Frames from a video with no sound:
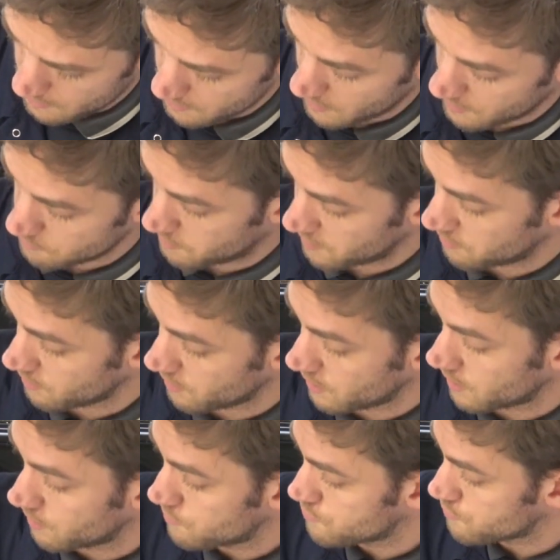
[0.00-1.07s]
last bit of the
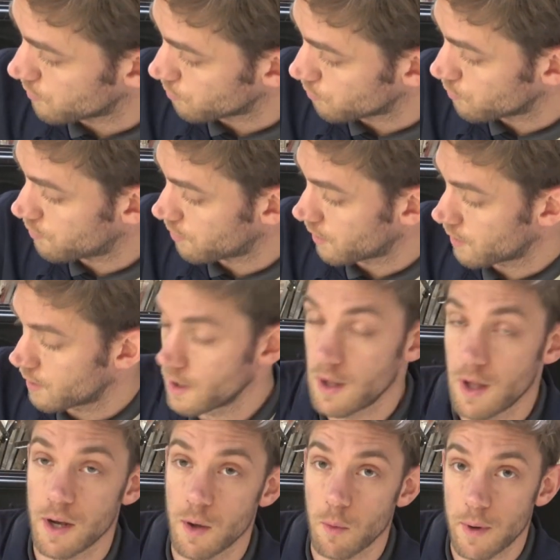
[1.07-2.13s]
front
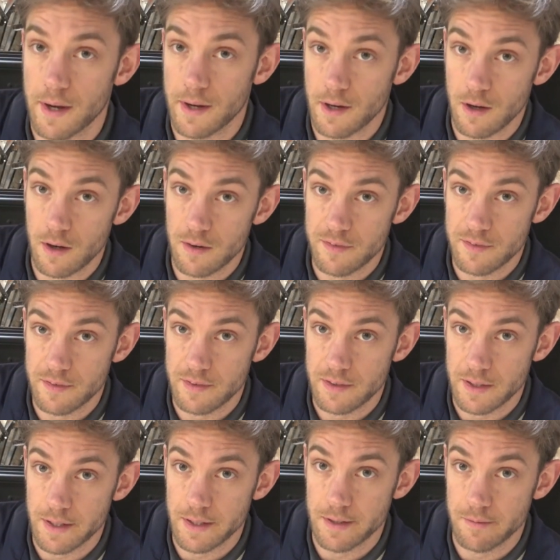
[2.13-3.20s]
inner wing off,
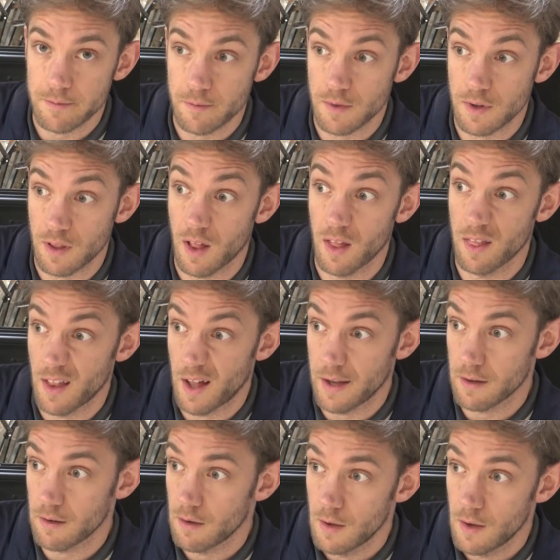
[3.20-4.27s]
and
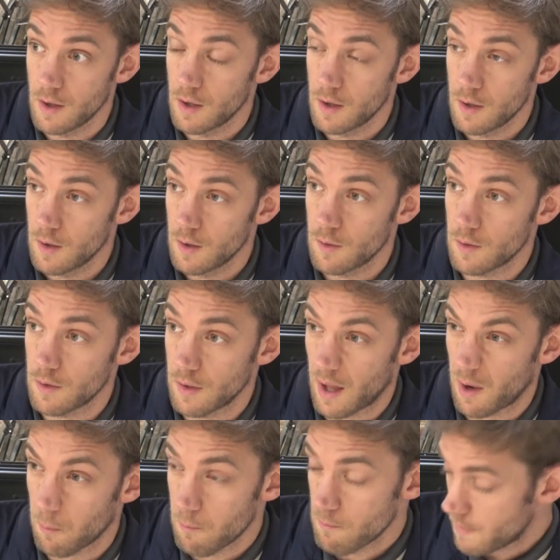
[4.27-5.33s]
then
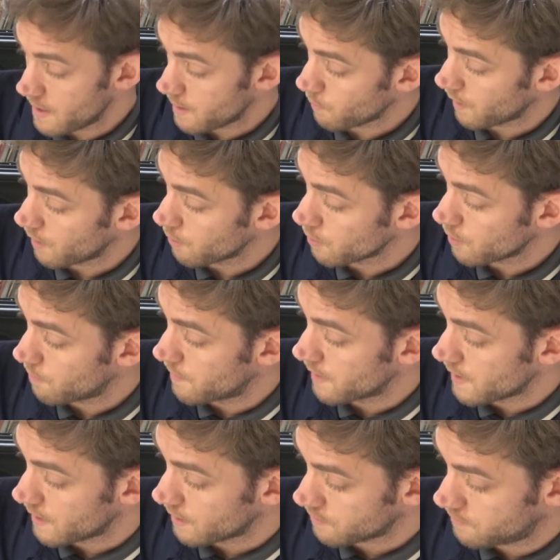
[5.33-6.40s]
that may well be
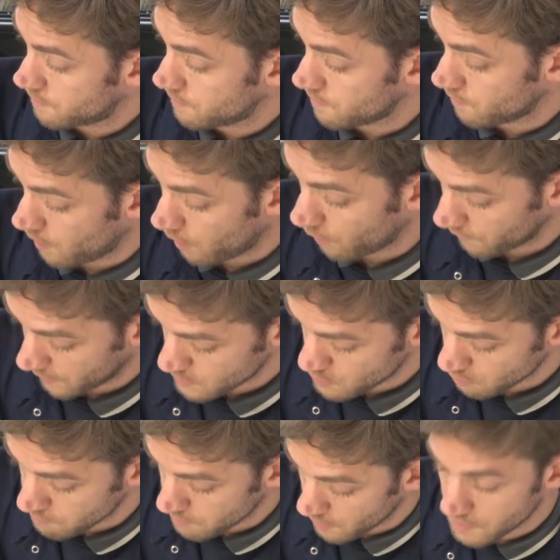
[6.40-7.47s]
it on the
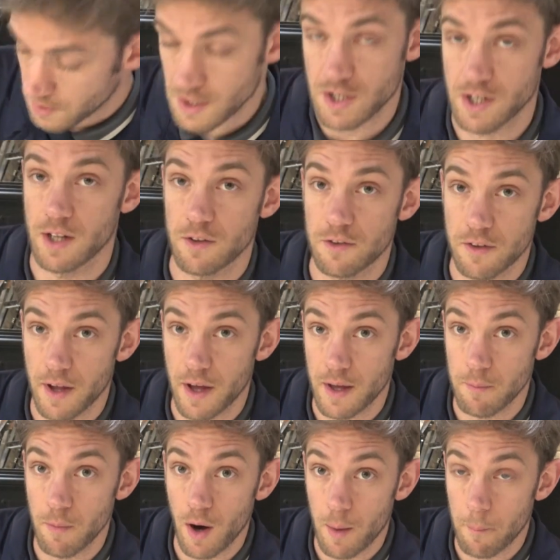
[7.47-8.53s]
actual body shell
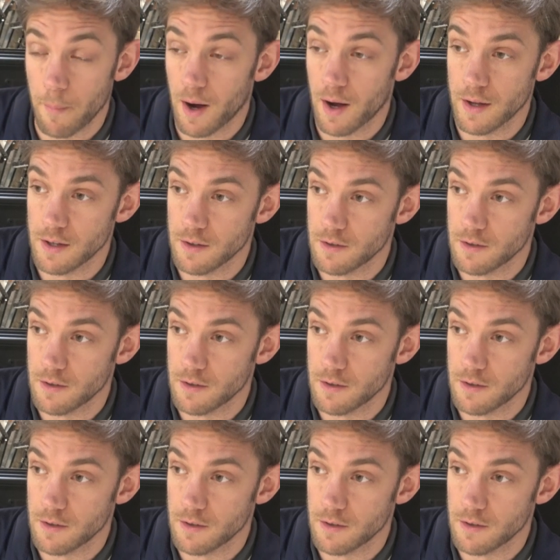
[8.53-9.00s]
today, but I'll